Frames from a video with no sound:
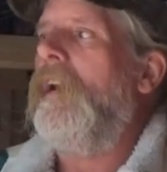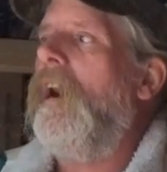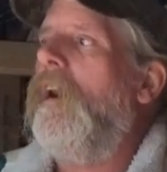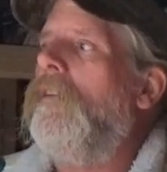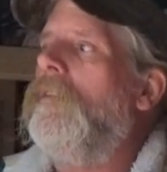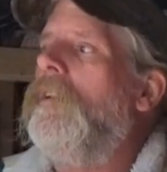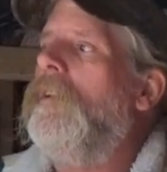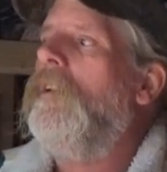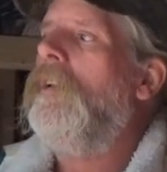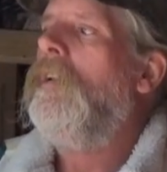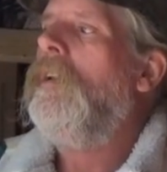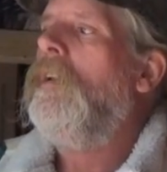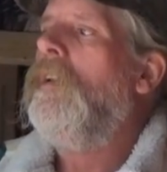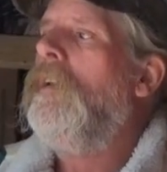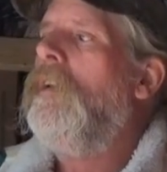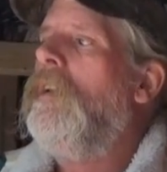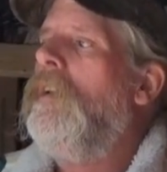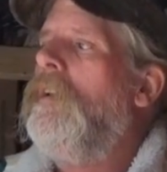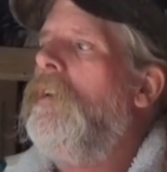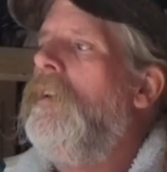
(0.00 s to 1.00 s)
out,
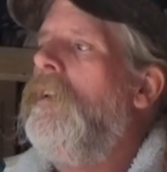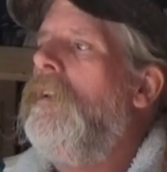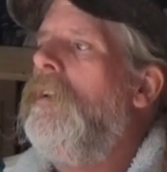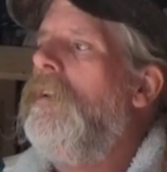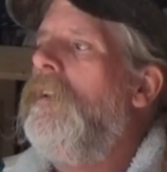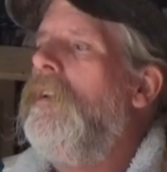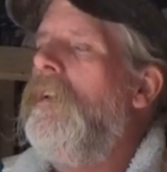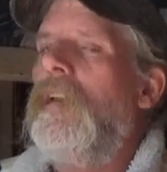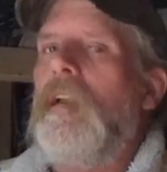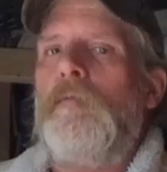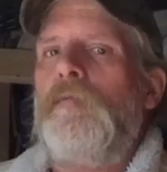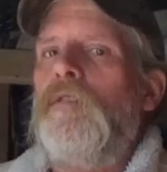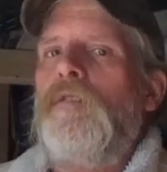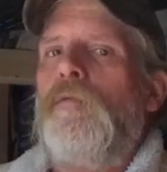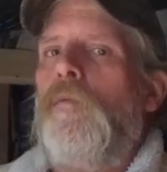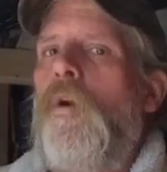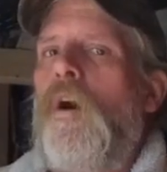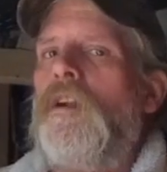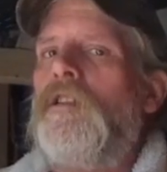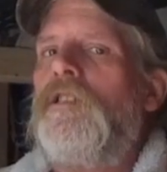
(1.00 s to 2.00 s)
and I'm just
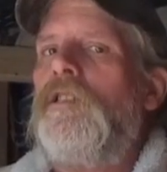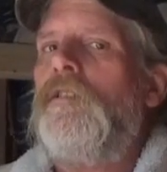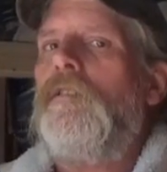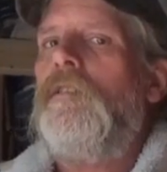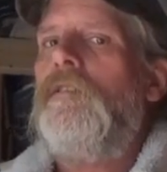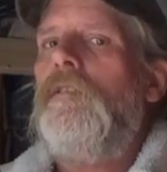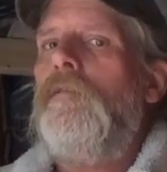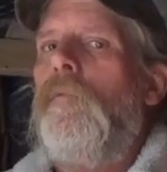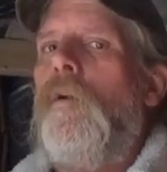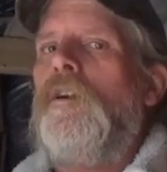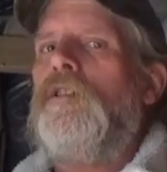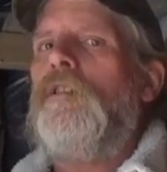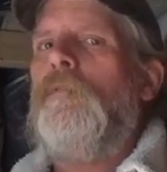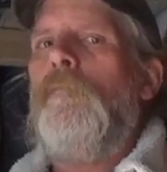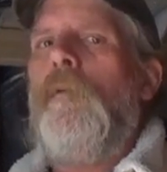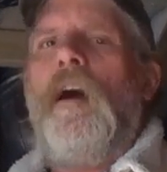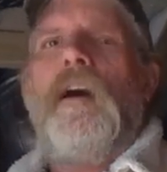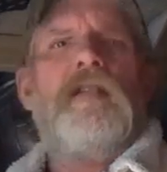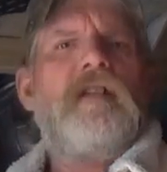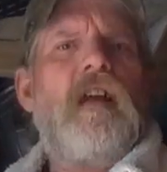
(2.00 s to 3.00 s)
watching
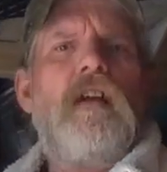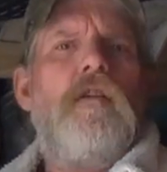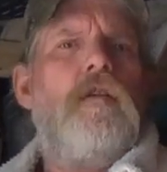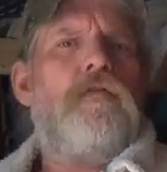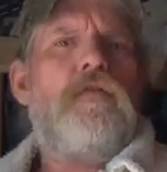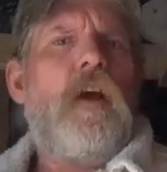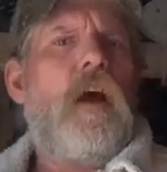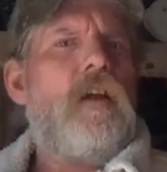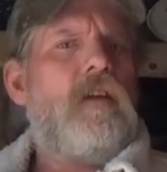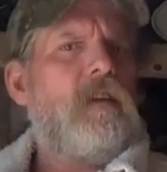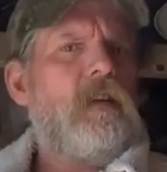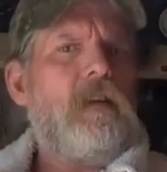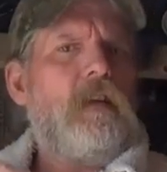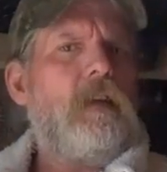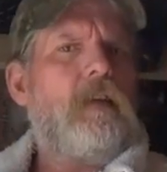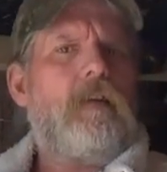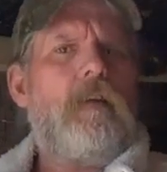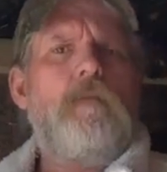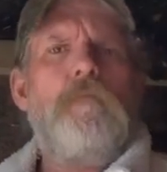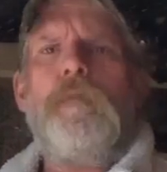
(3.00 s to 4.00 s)
Miles. I don't know if y'all can
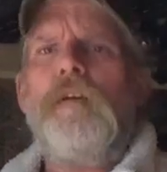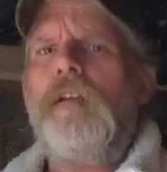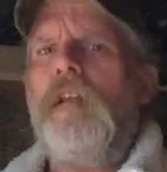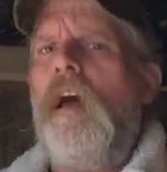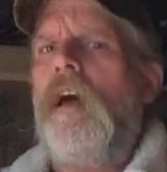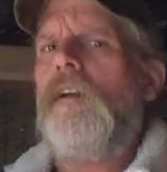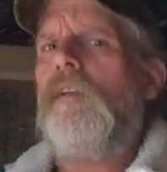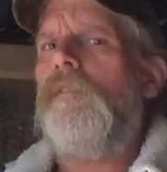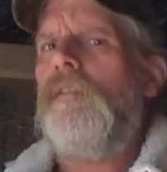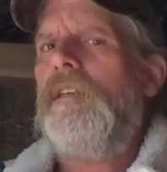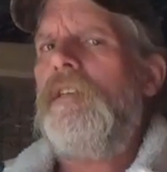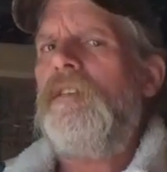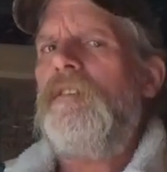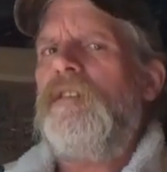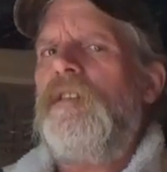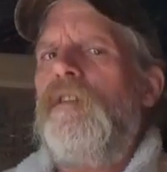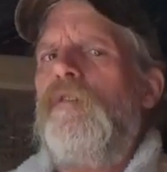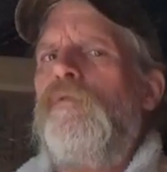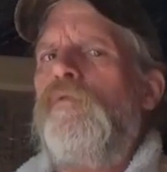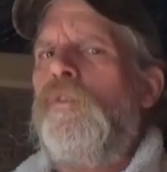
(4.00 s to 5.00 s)
hear it, but not only is
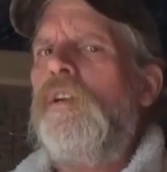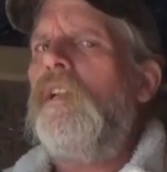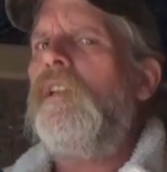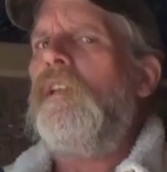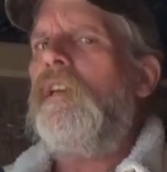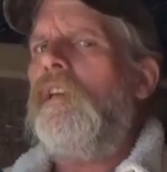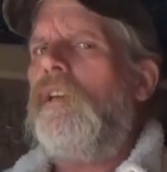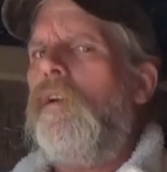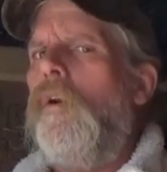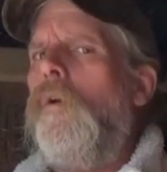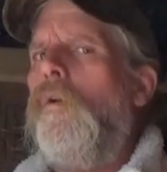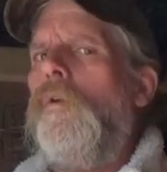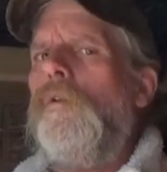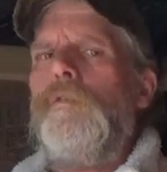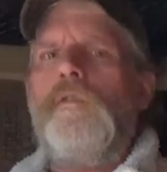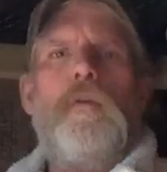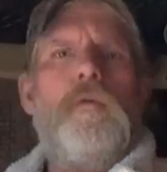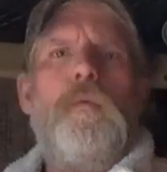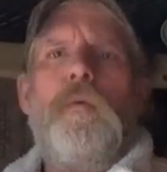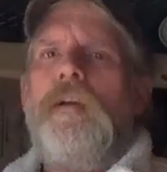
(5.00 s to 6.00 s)
it really cold,
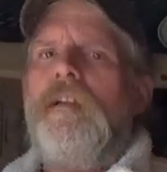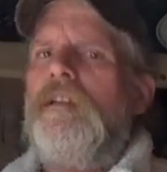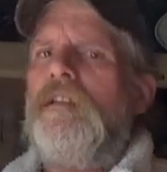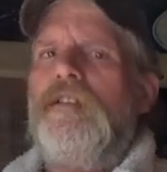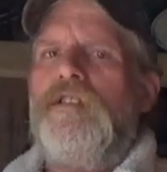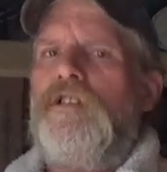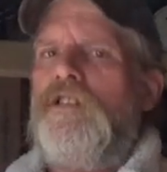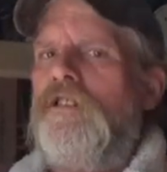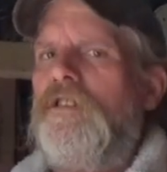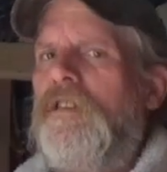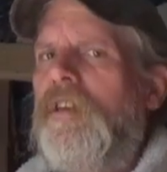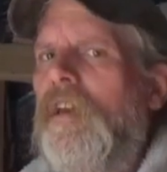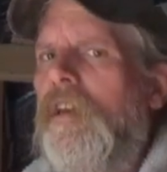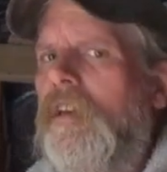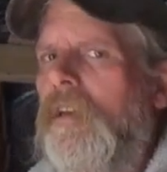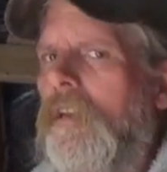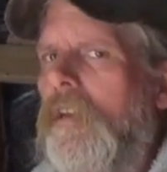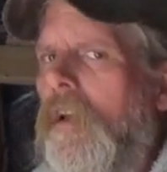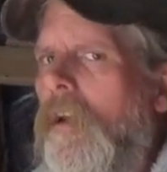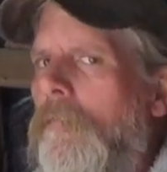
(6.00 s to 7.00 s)
the wind is just
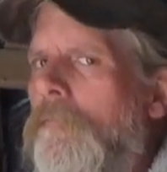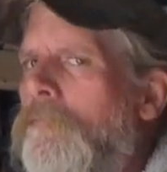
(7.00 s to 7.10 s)
kicking up.